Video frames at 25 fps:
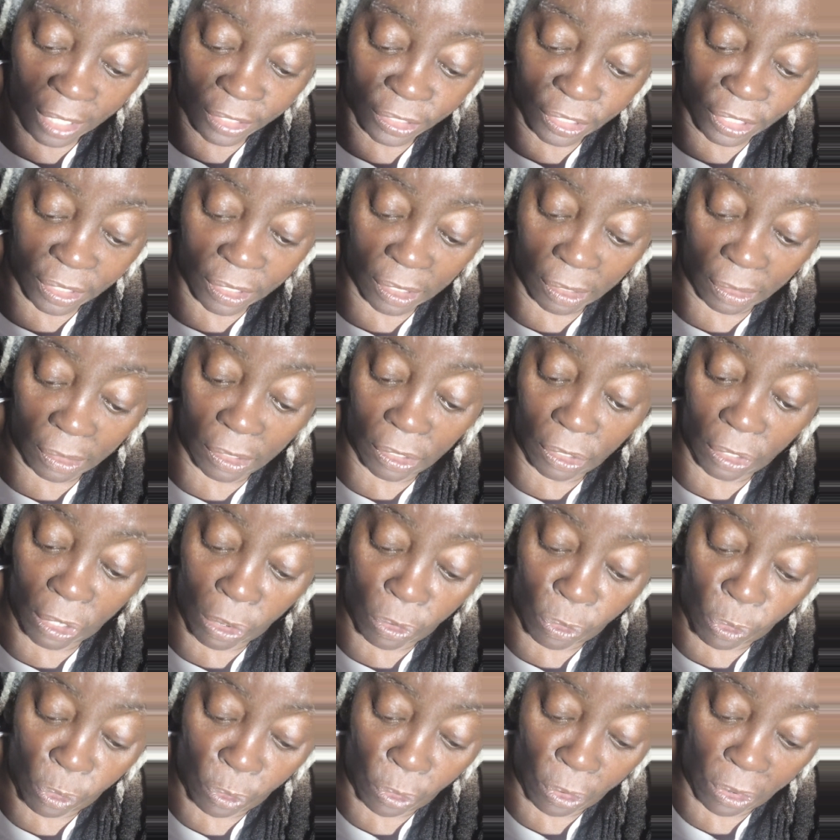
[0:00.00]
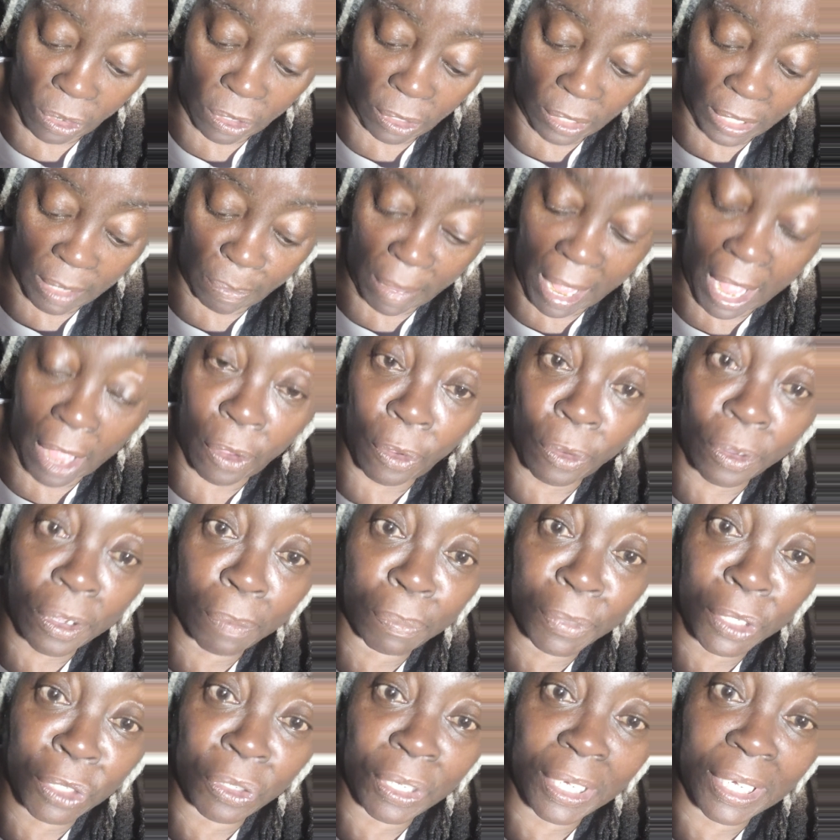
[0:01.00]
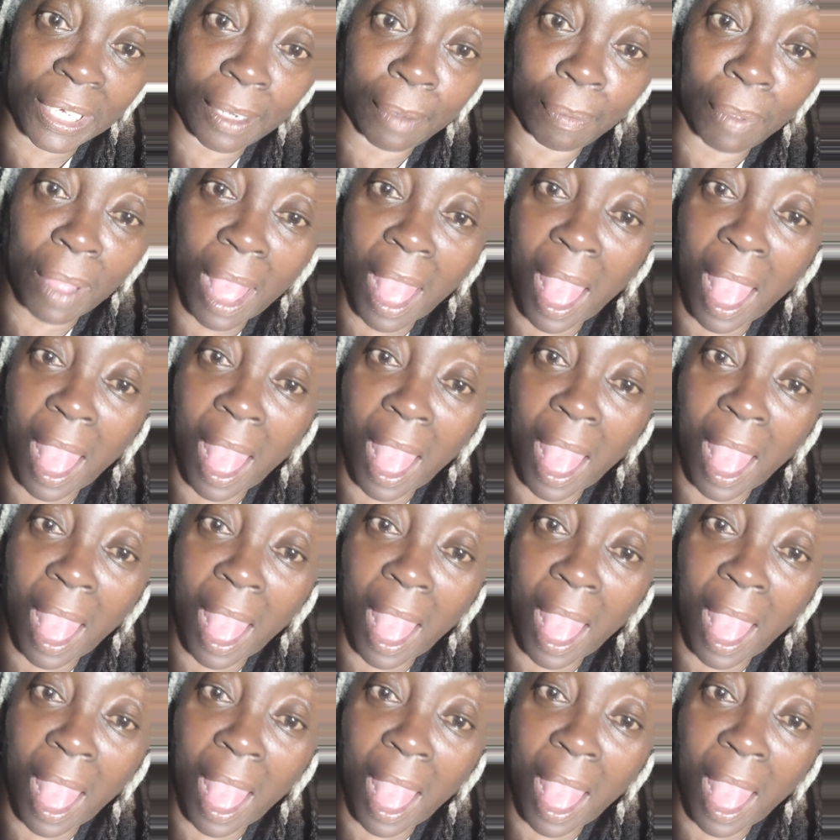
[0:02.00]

Just a little oracle in my own community.